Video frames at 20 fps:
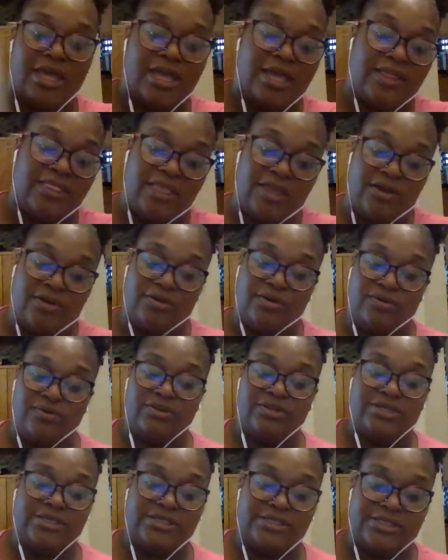and they're
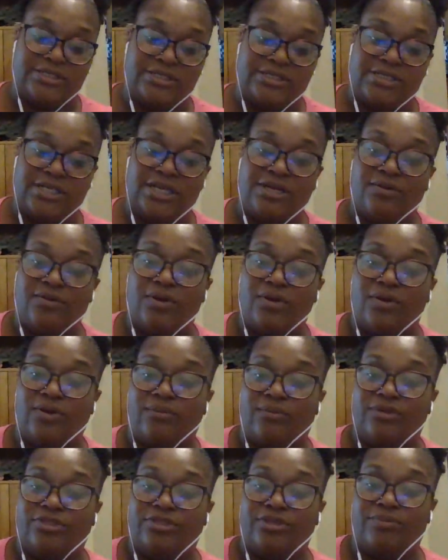doing this in secret
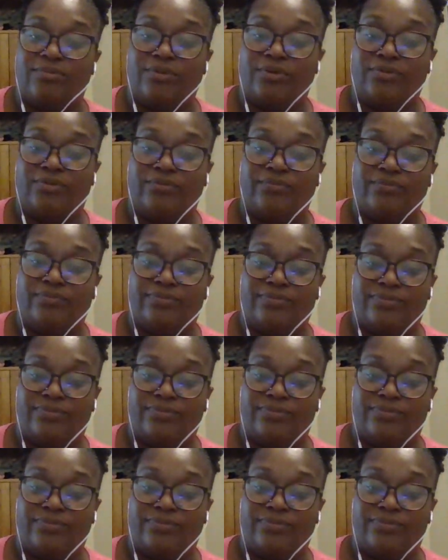or with the moon.